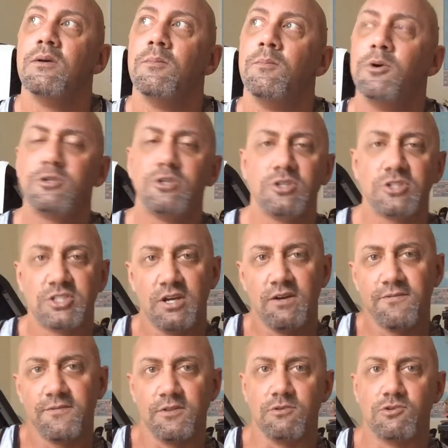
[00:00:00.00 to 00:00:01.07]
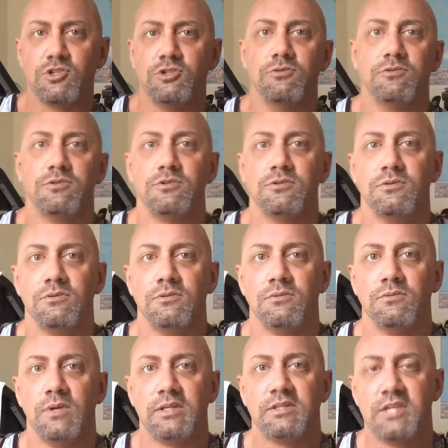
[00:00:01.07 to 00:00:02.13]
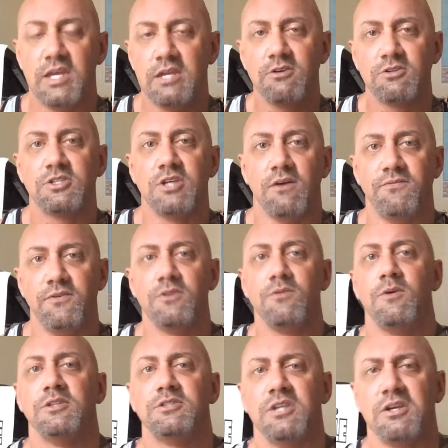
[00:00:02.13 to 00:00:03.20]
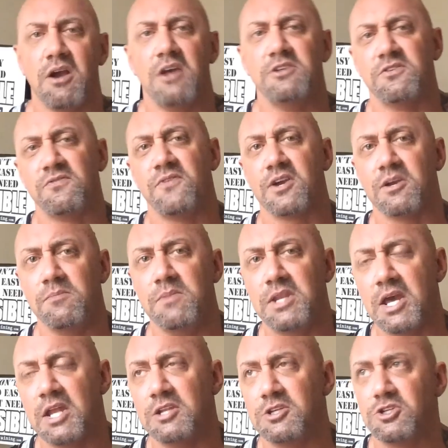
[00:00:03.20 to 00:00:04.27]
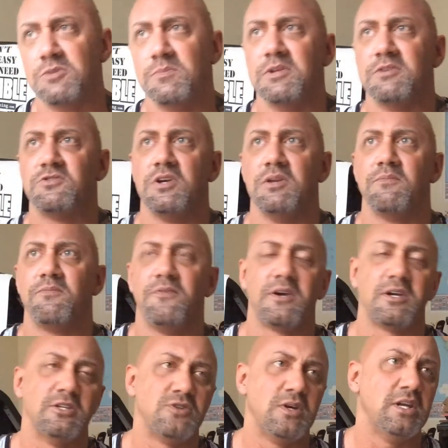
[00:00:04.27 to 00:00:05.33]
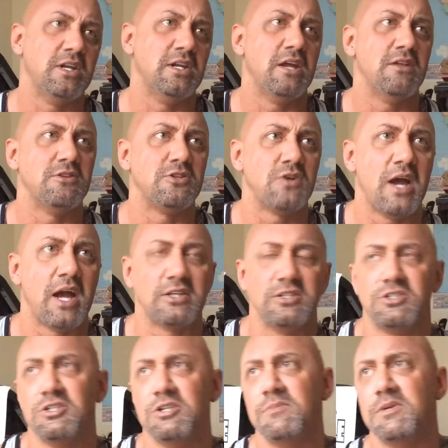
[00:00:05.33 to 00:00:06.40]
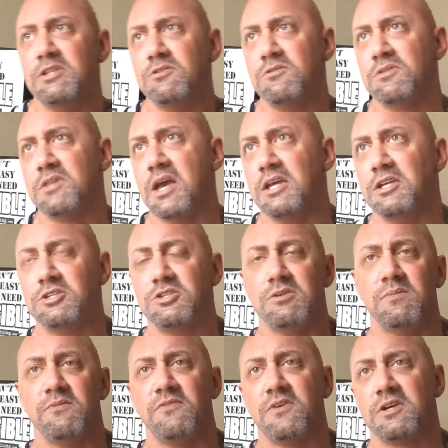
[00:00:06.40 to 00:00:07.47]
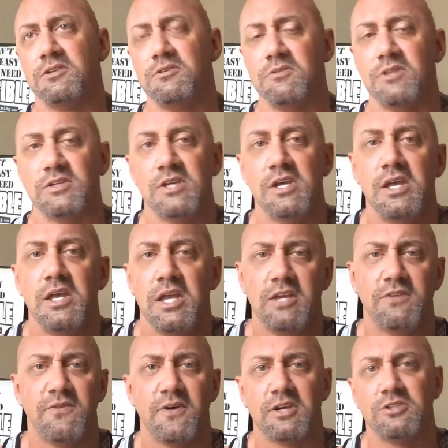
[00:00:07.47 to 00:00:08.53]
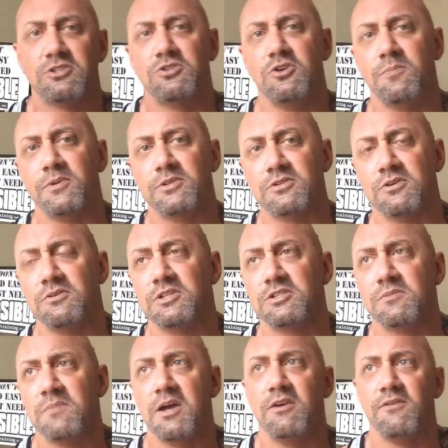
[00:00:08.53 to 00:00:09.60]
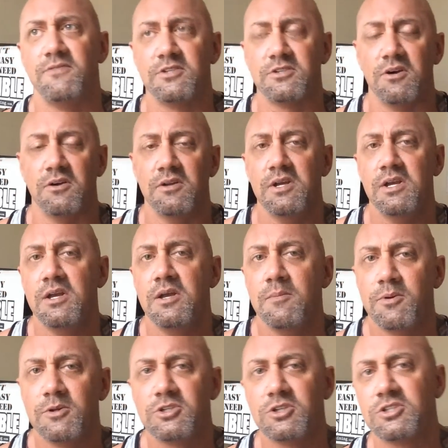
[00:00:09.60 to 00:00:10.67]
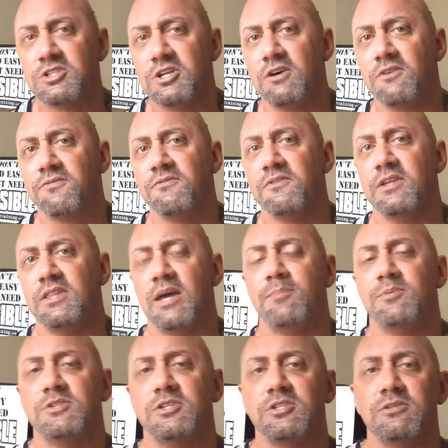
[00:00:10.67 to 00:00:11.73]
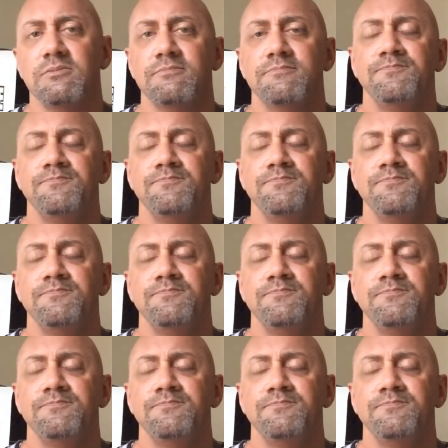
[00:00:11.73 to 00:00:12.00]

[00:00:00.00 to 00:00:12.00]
Put yourself in those shoes. Like, take yourself. You're the one saying, oh, he's a fucking meathead. He shouldn't have been fucking training near the tracks. He shouldn't have been doing that. He shouldn't have been fucking doing this. He's fucking stupid, so it doesn't matter if he's gone. Put yourself in that position.